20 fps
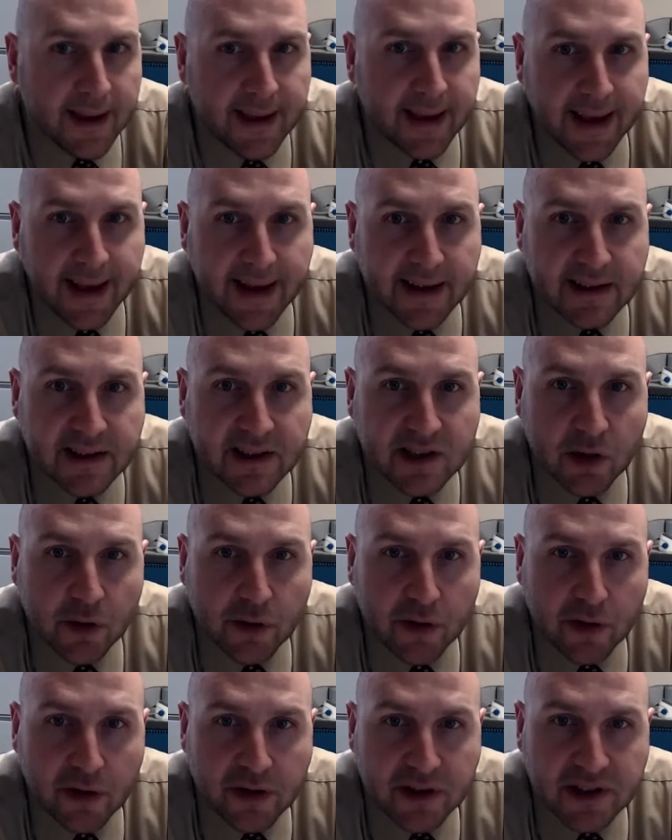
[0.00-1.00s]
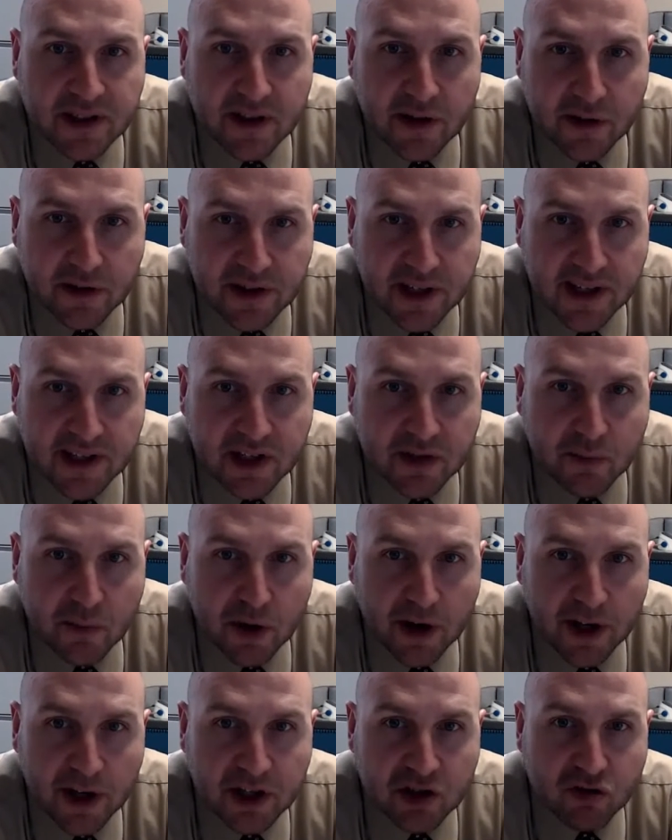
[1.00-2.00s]
Yeah, so there's a
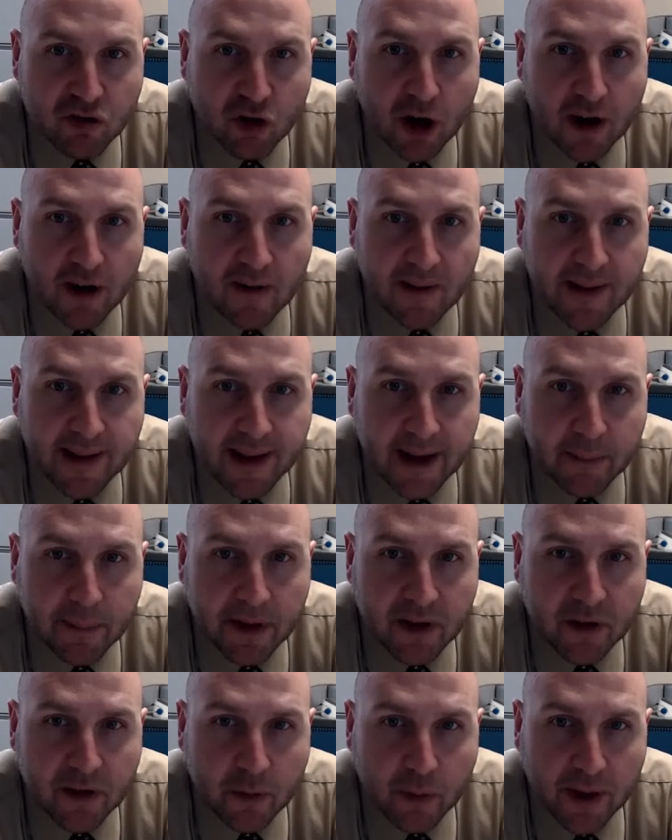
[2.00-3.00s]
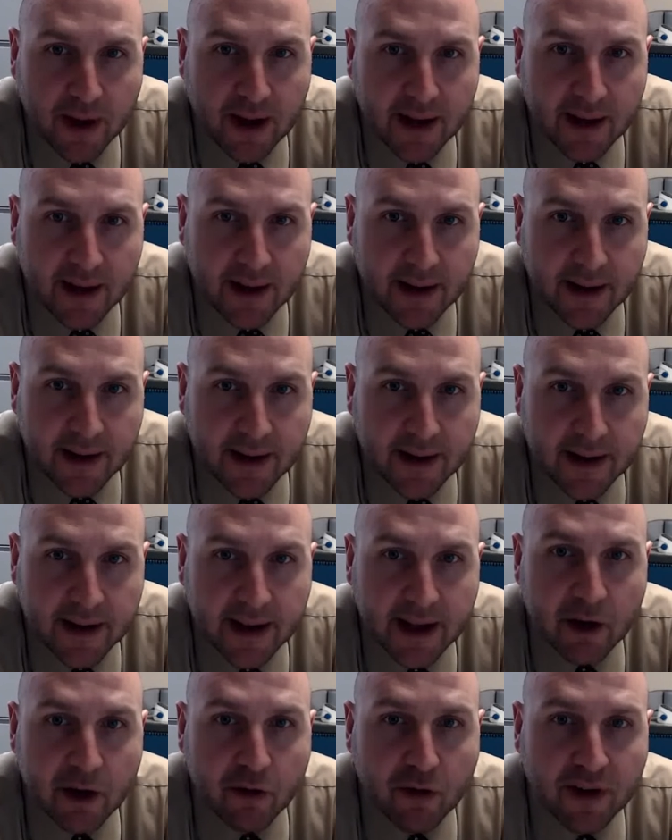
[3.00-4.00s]
pretty strong link between
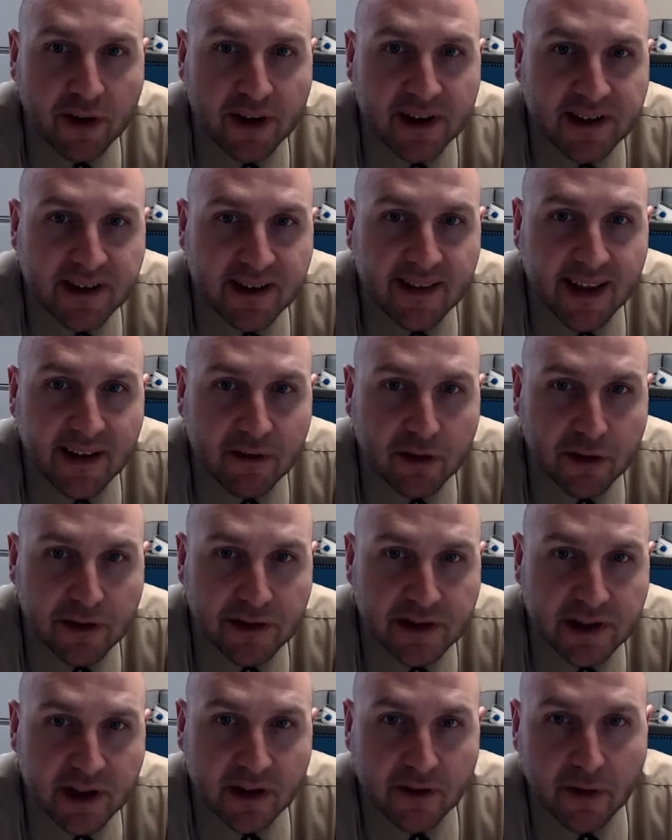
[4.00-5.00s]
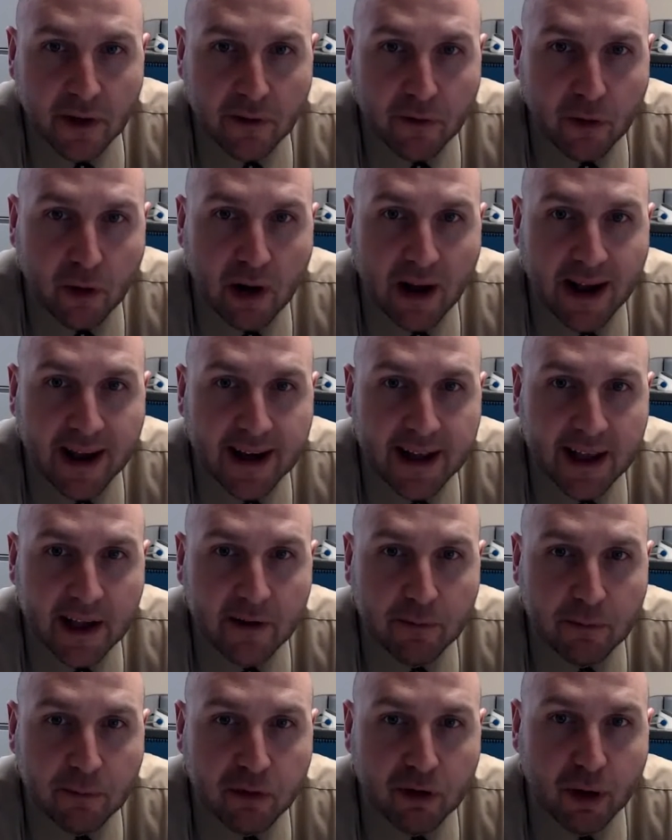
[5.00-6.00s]
increased levels of a variety
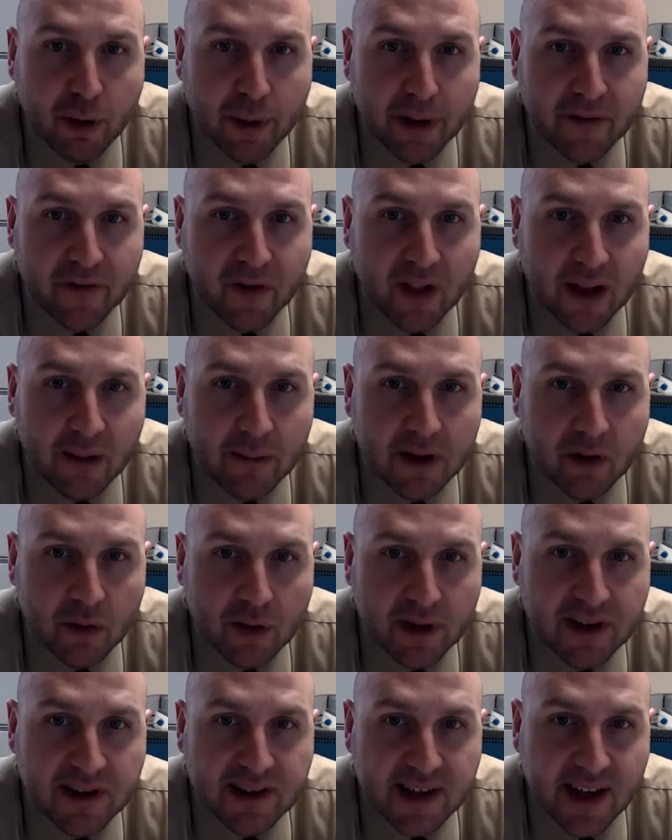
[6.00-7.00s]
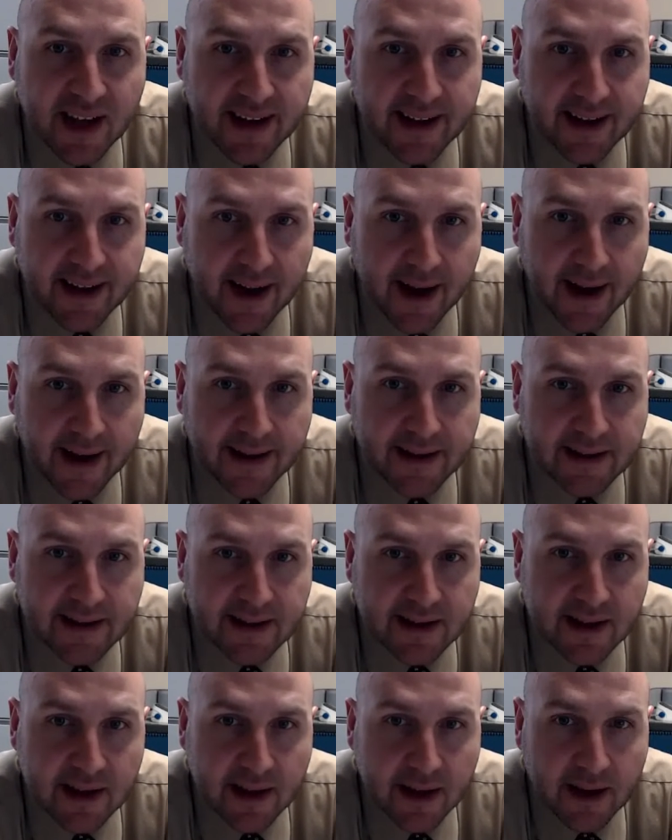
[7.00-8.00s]
of pro-inflammatory
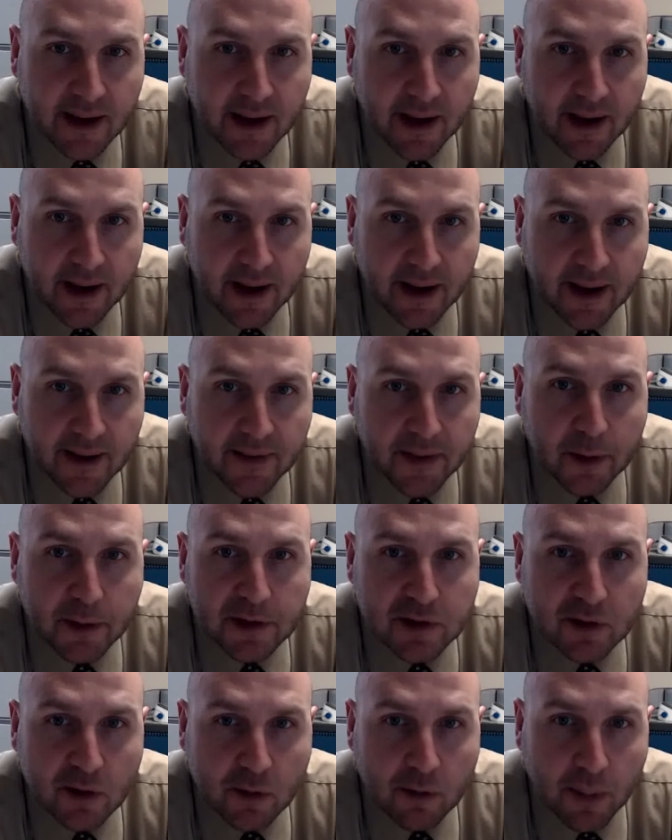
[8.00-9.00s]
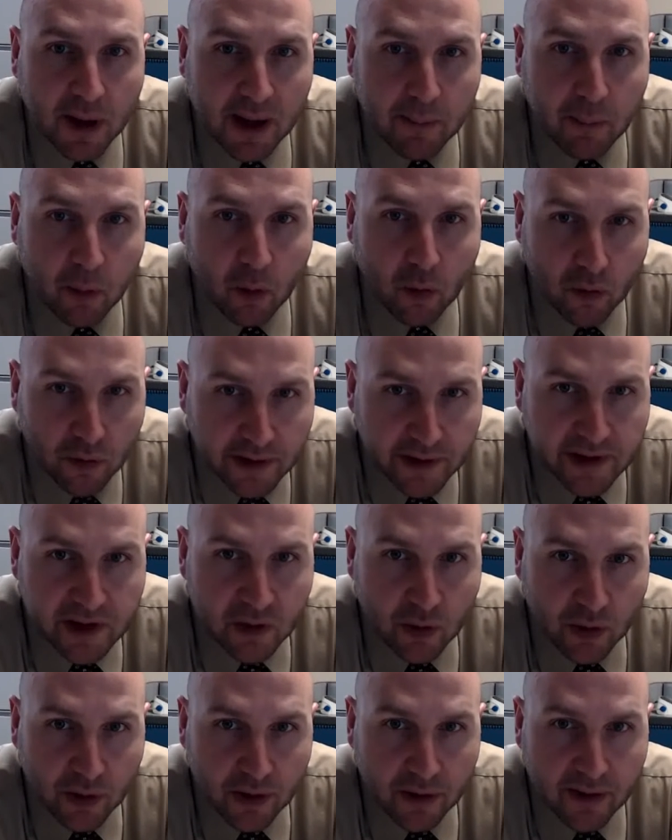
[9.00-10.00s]
cytokines in those with bipolar
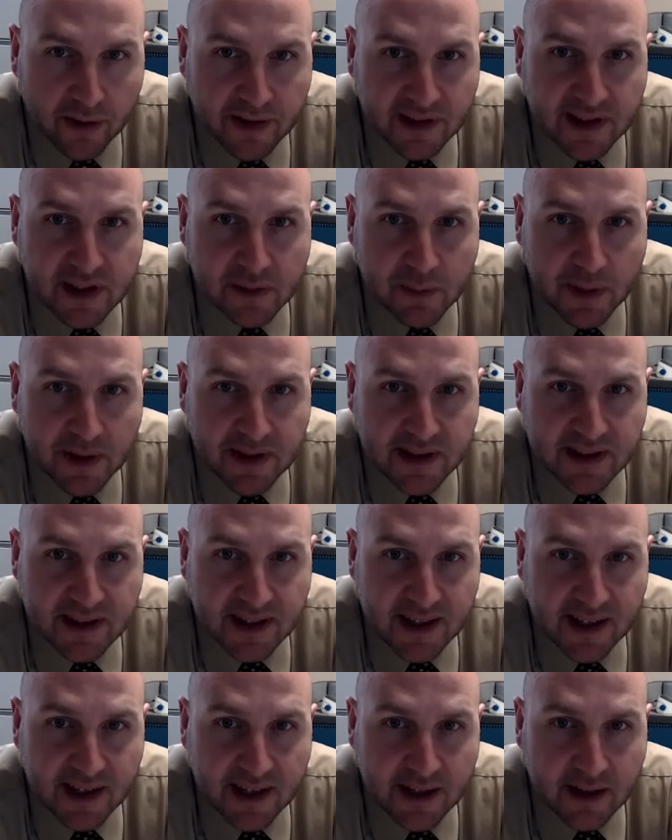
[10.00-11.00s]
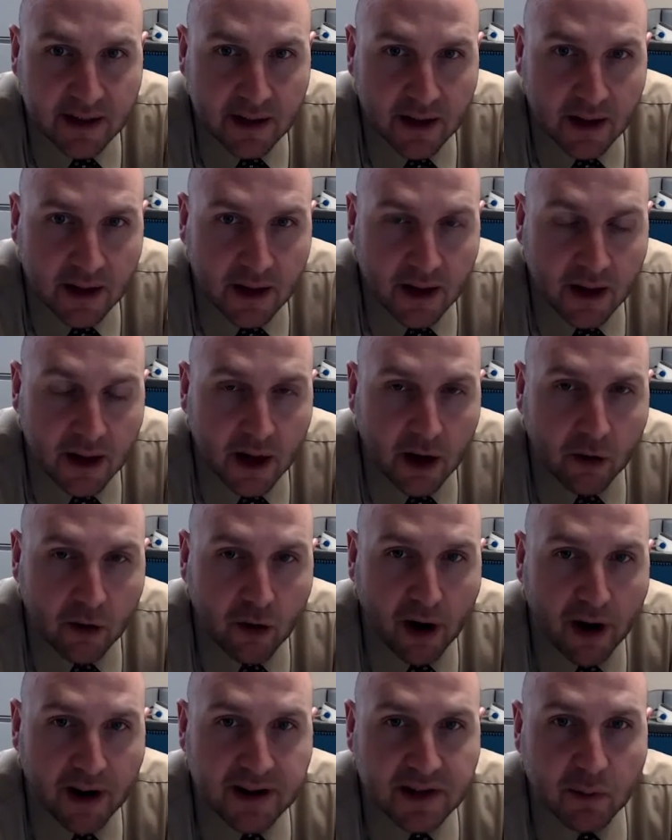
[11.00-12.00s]
disorder. This has been seen
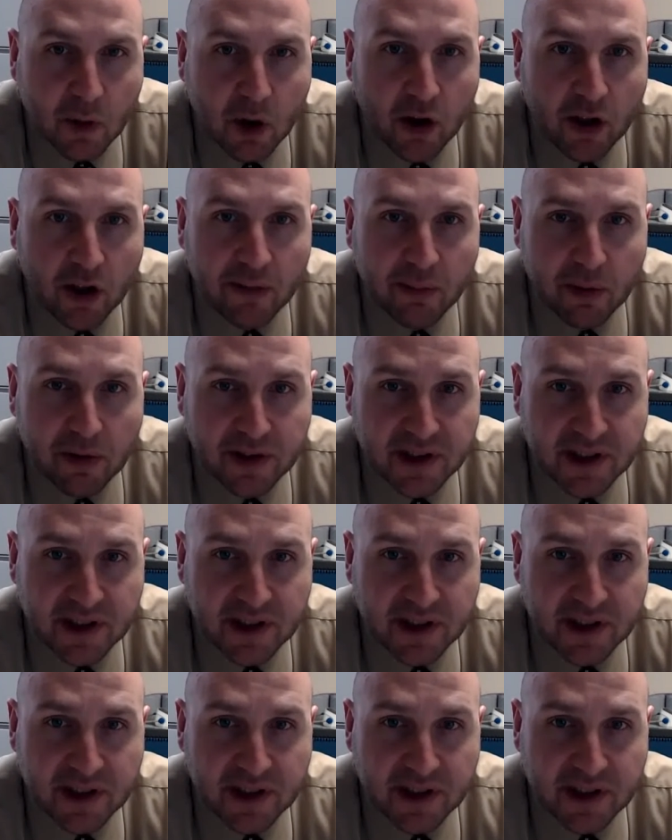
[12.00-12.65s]
across multiple